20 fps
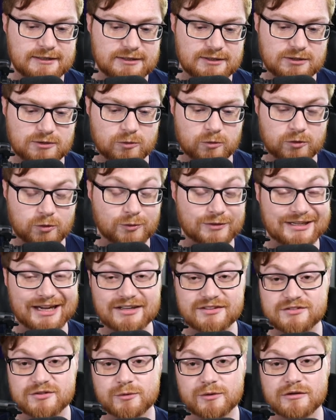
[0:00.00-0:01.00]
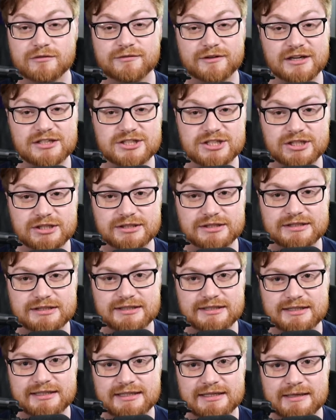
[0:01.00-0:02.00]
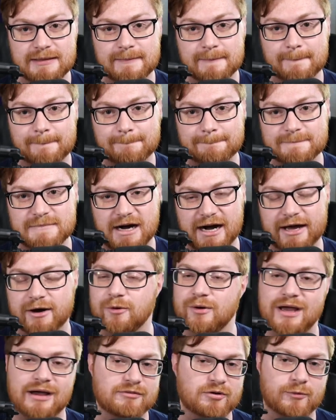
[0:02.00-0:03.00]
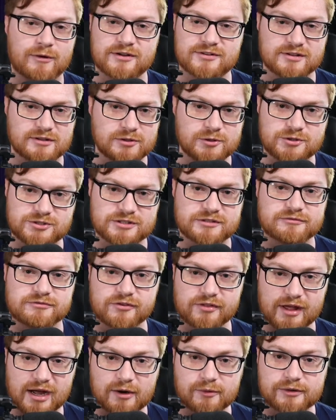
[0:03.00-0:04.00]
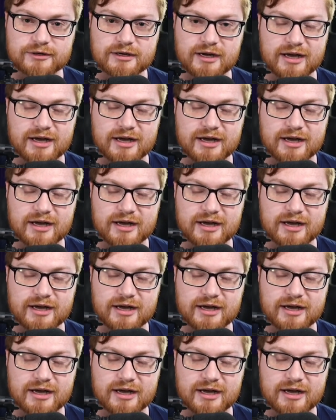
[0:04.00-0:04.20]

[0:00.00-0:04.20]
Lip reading: or you get to it eventually. I don't have a resolution for that one.